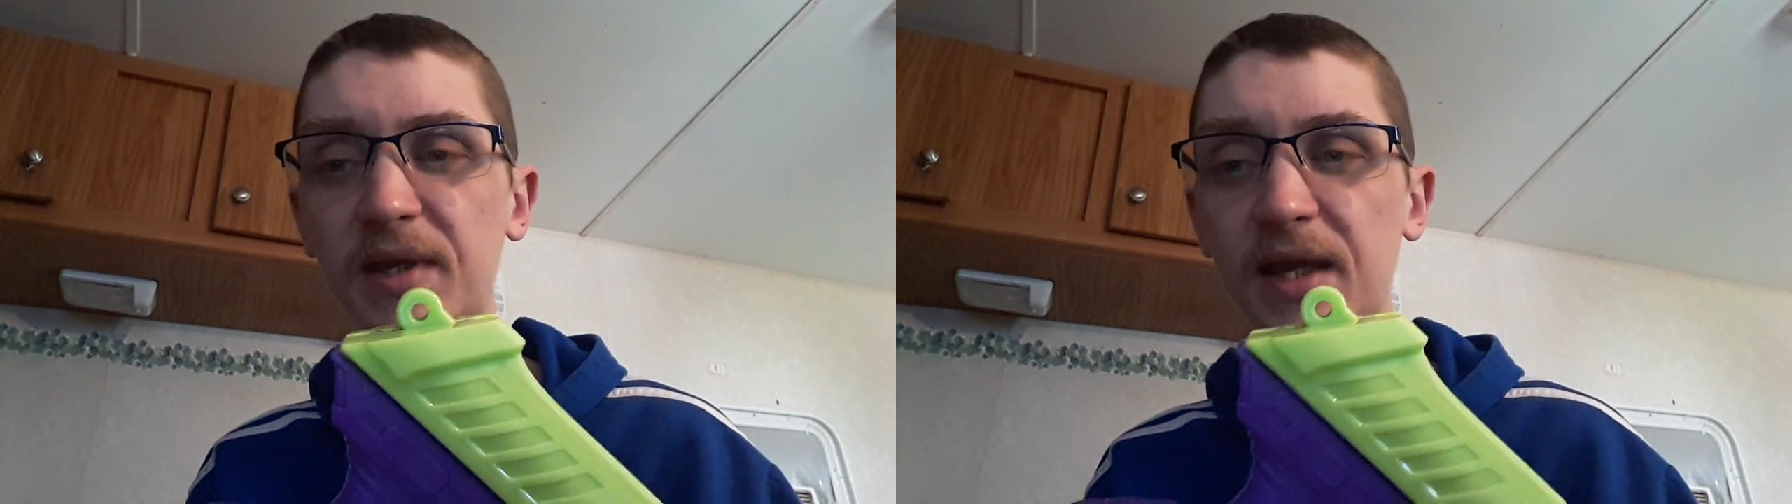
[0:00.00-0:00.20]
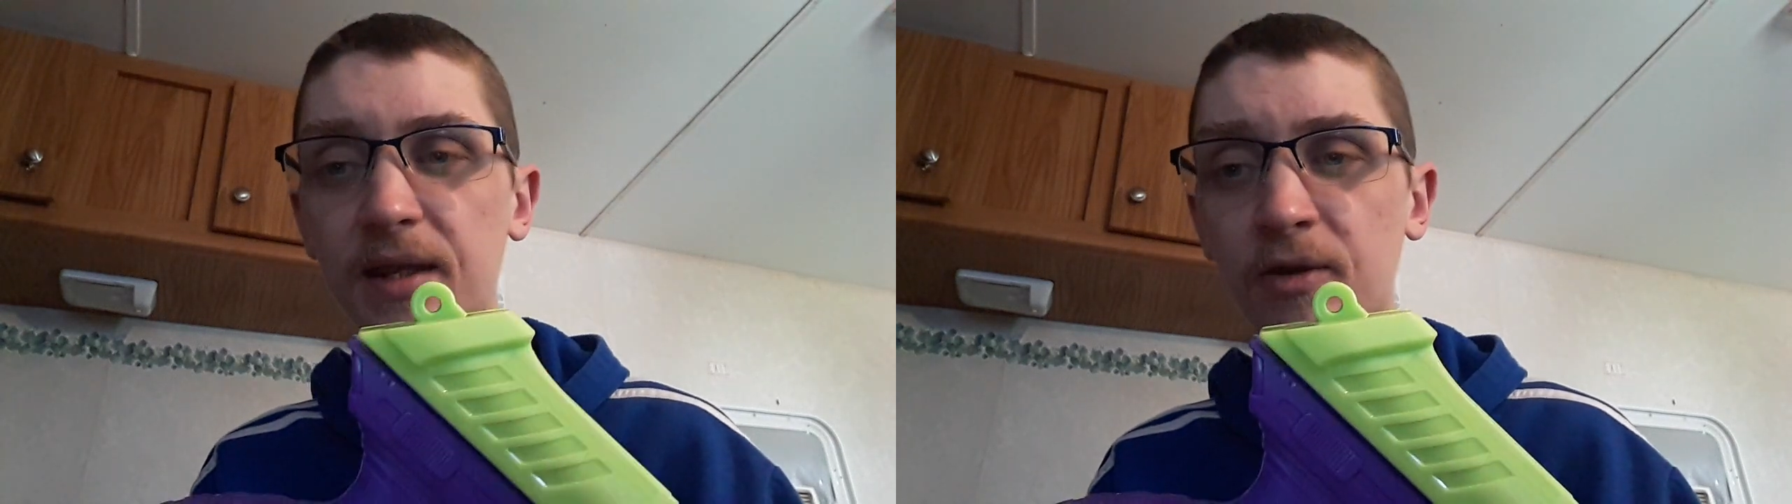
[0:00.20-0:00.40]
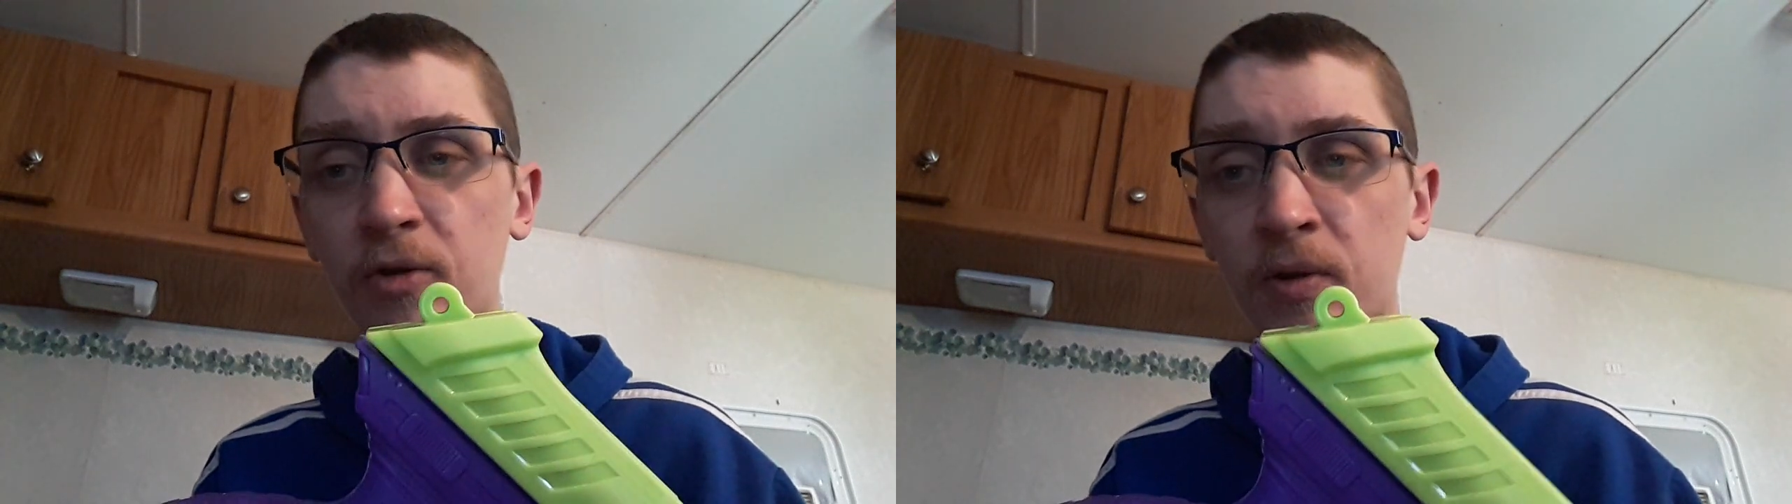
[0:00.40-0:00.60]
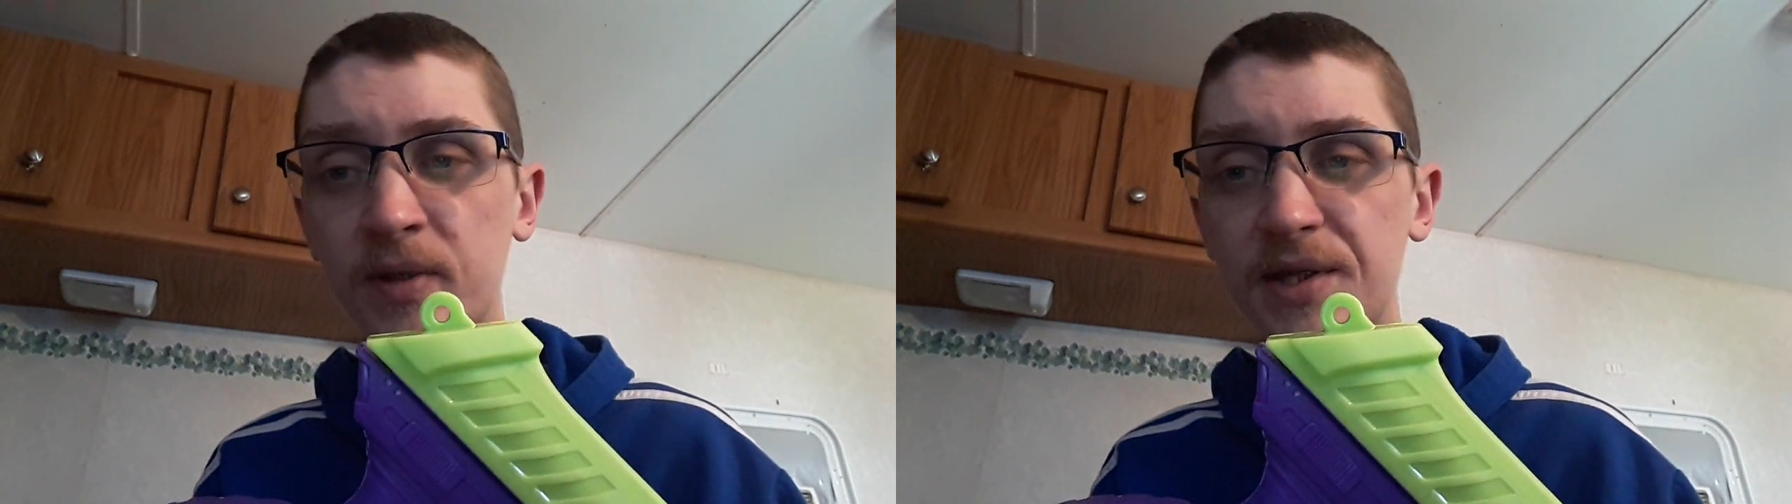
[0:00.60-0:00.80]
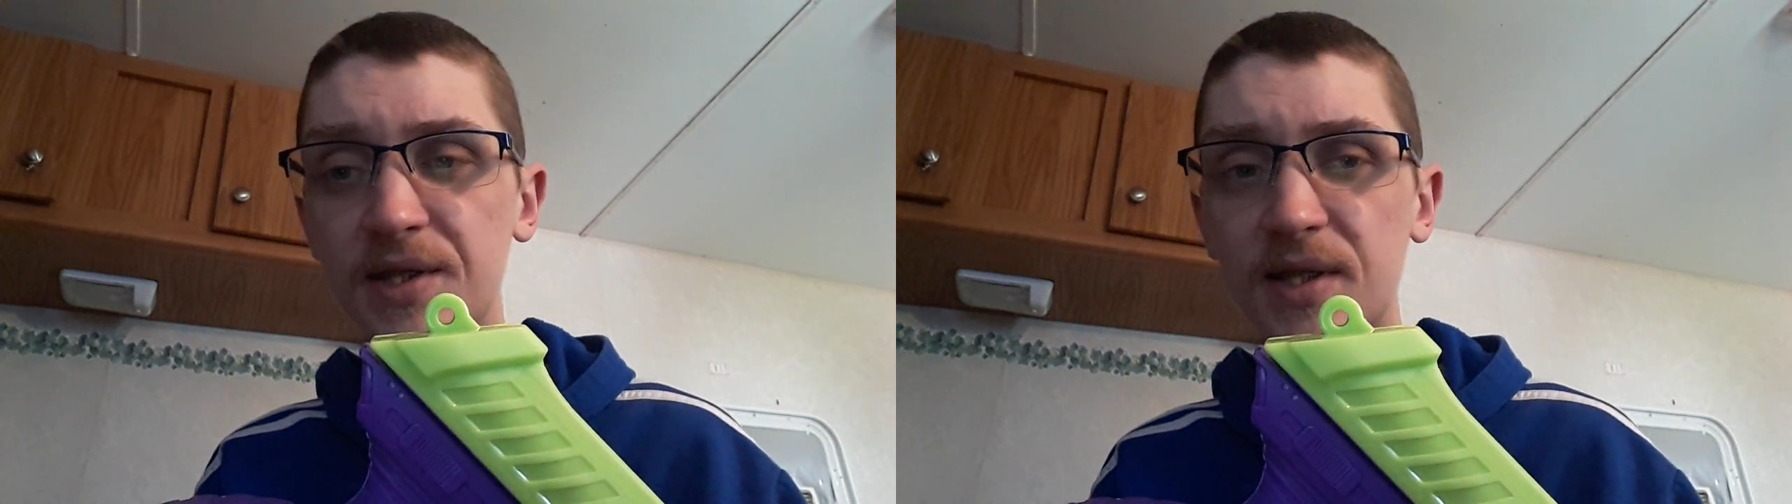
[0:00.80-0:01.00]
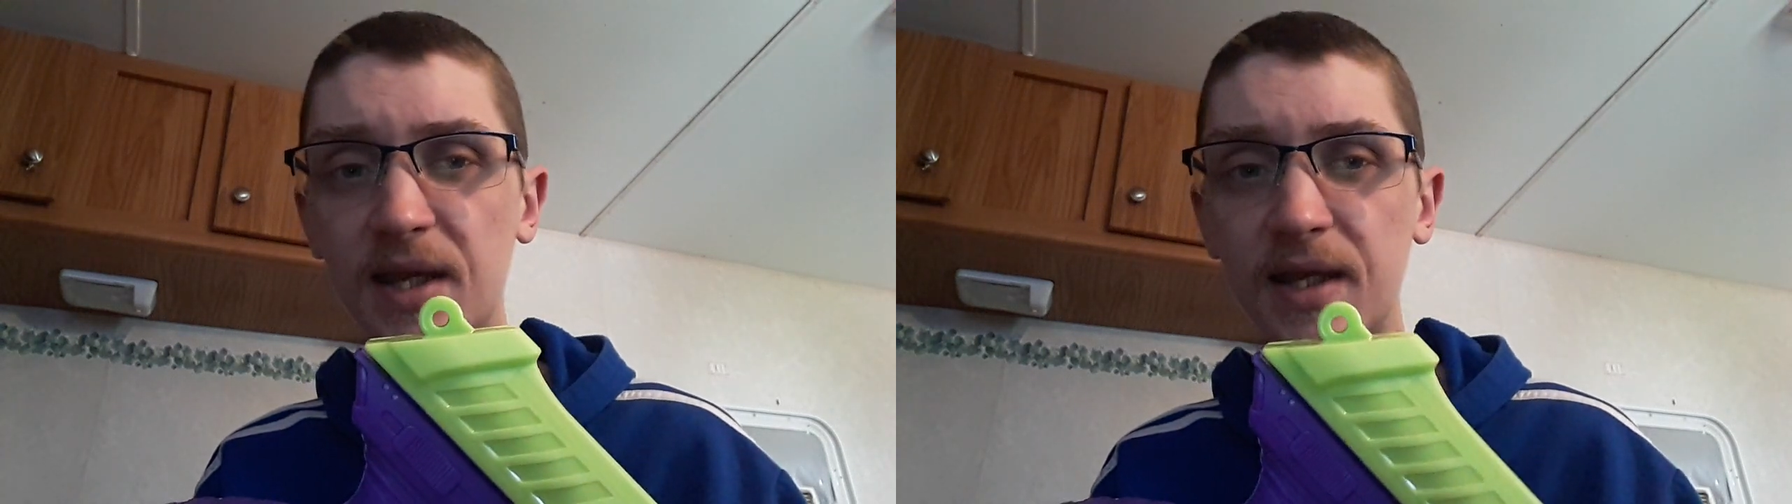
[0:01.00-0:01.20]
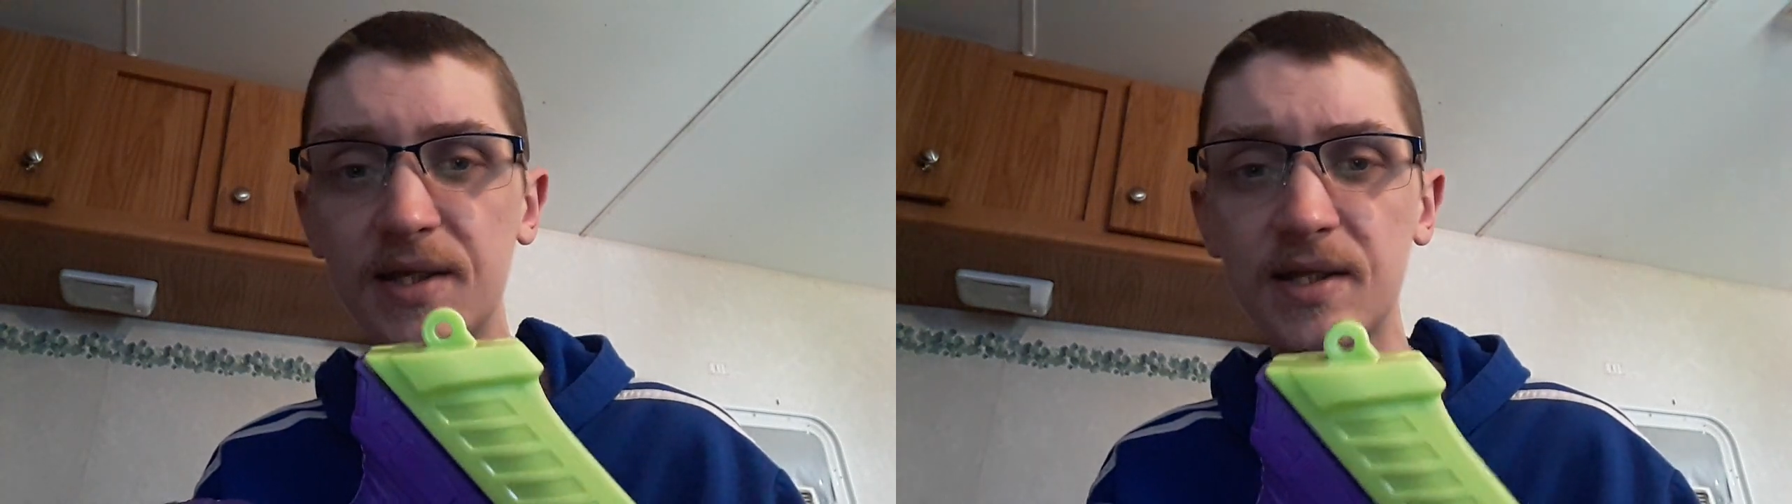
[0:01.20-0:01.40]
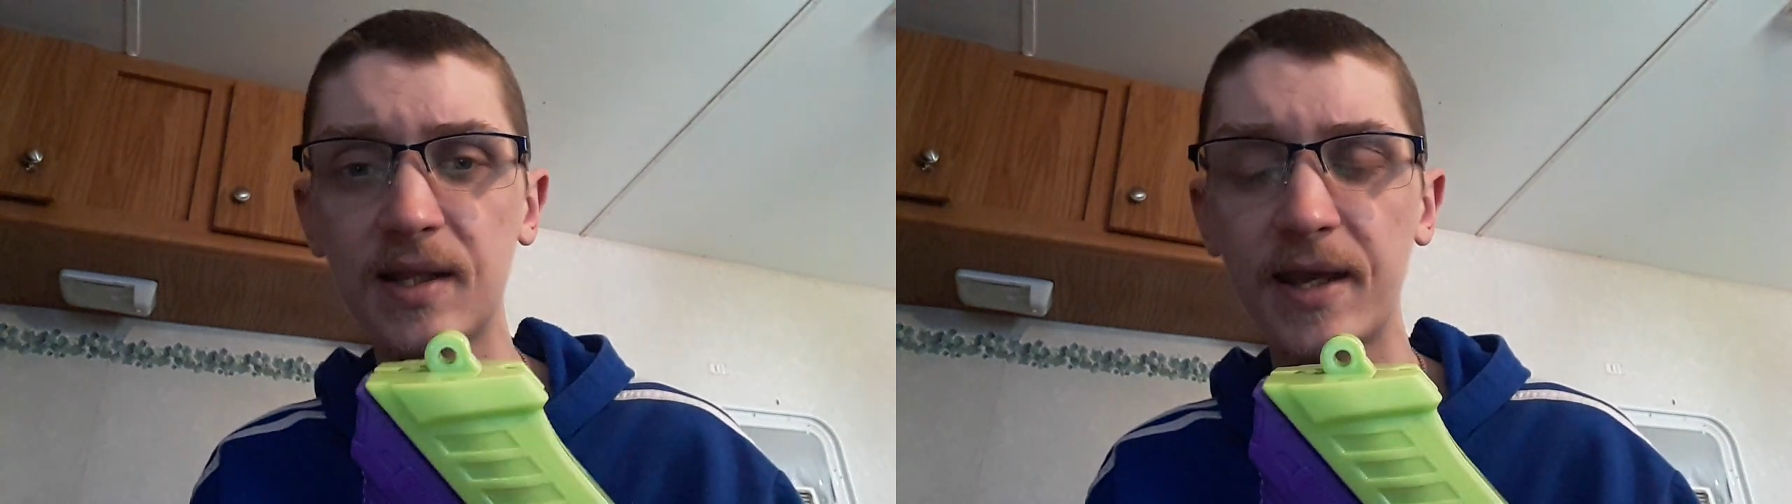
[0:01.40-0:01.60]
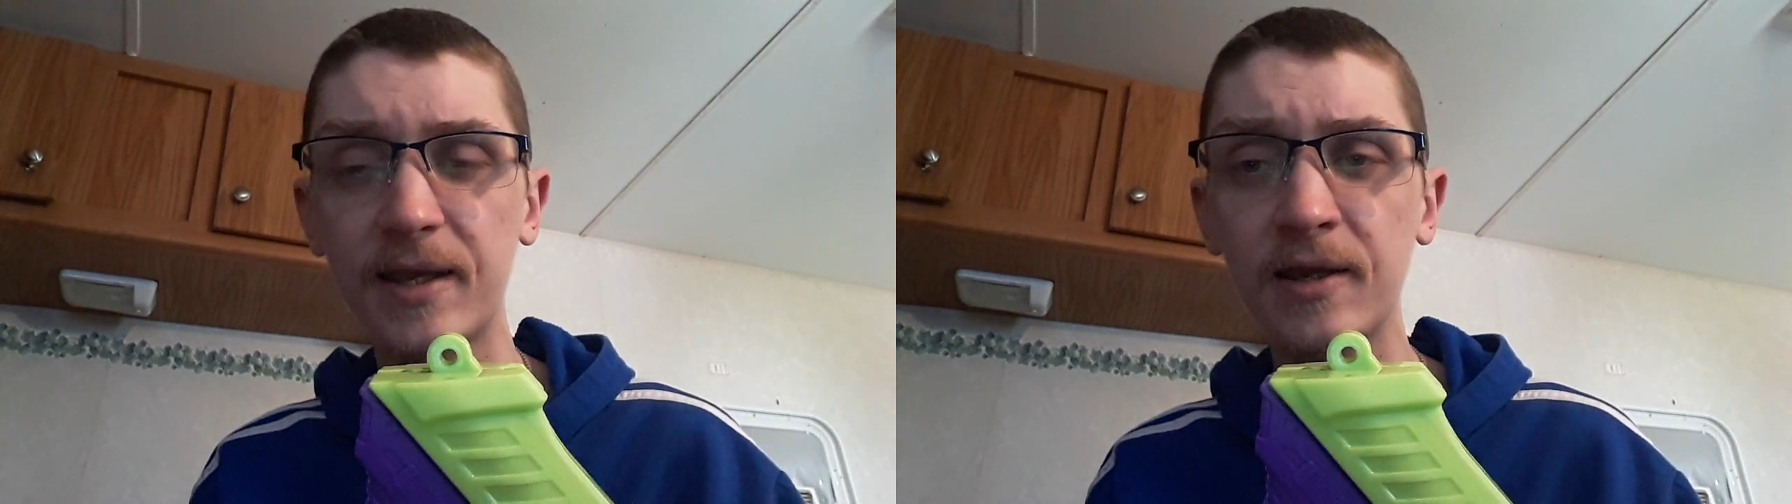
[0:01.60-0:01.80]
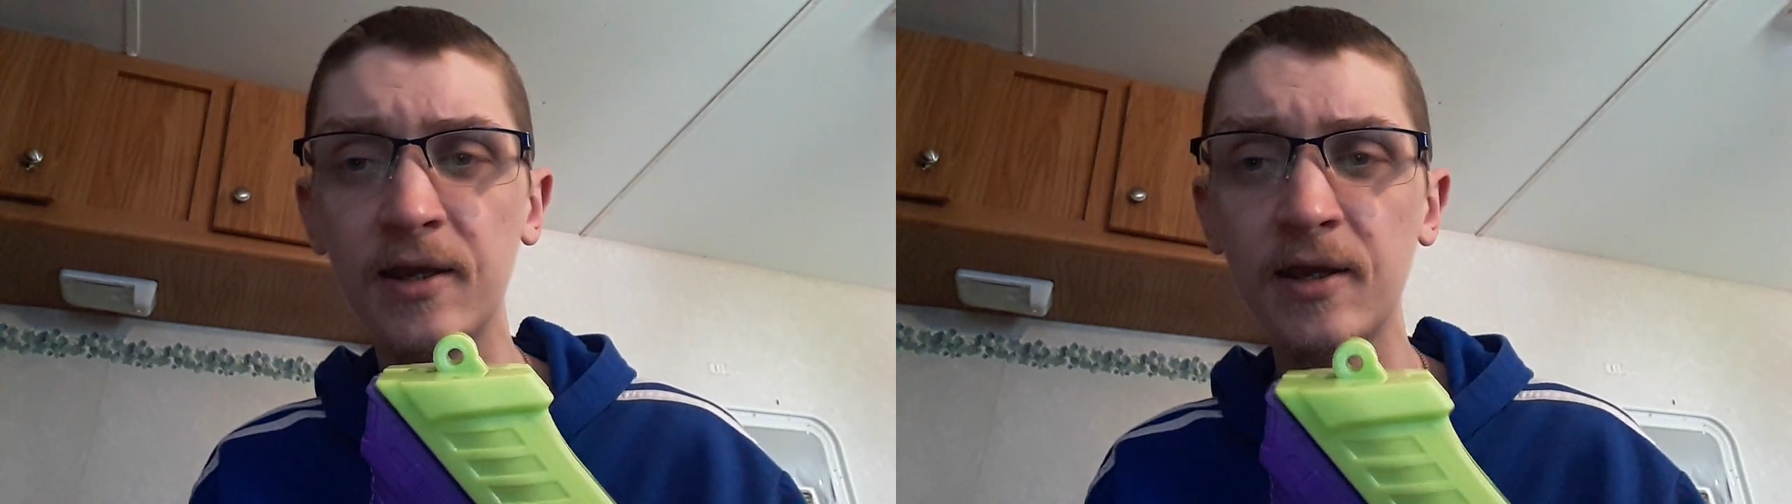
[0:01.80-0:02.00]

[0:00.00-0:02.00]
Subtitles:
getting on this thing is like